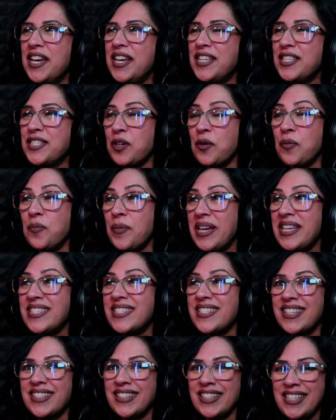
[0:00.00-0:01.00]
So
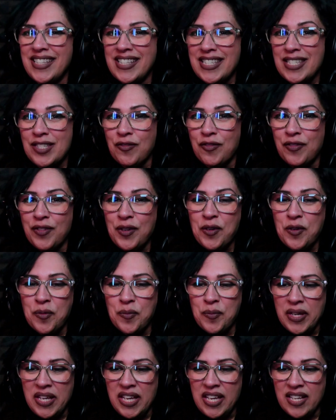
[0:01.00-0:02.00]
basically, this
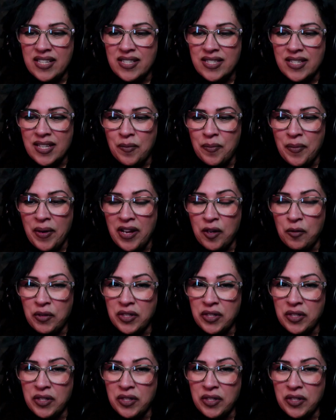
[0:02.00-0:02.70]
film is about a